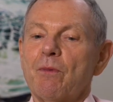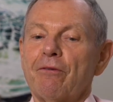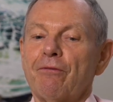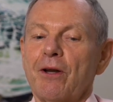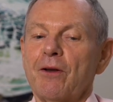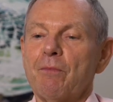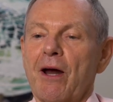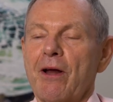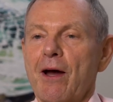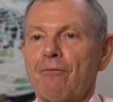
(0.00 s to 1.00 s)
My friend
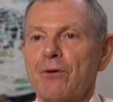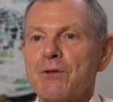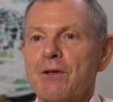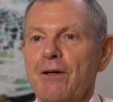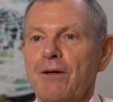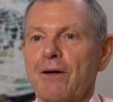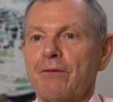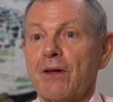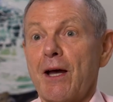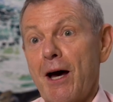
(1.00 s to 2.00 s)
Barry Humphries,
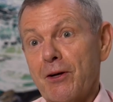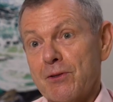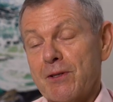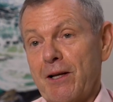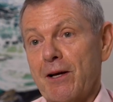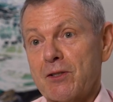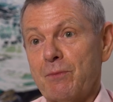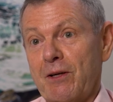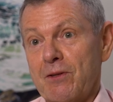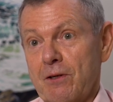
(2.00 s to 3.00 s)
the artist, he likes to
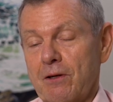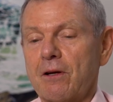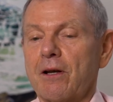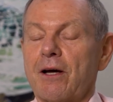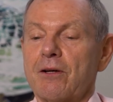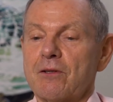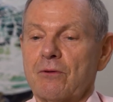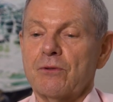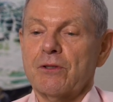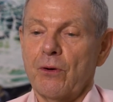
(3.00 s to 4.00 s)
be considered an artist
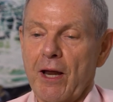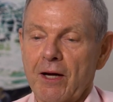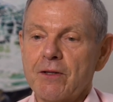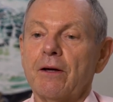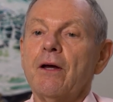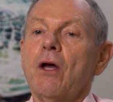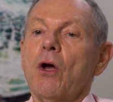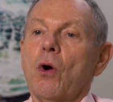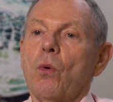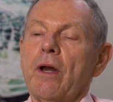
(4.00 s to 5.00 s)
and also an actor,
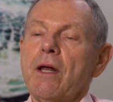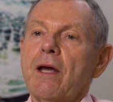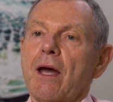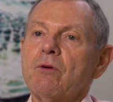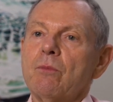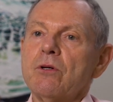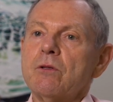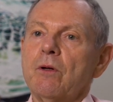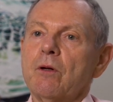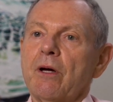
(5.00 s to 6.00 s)
when he came to
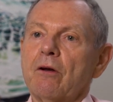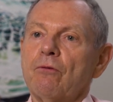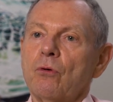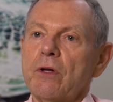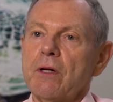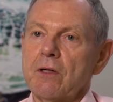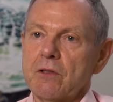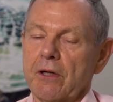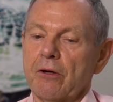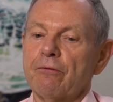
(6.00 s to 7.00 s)
Brisbane about 40
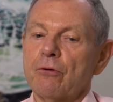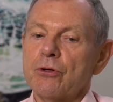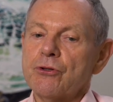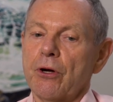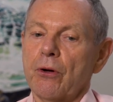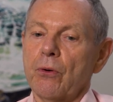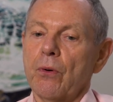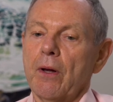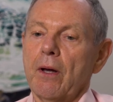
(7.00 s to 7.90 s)
years ago for a show,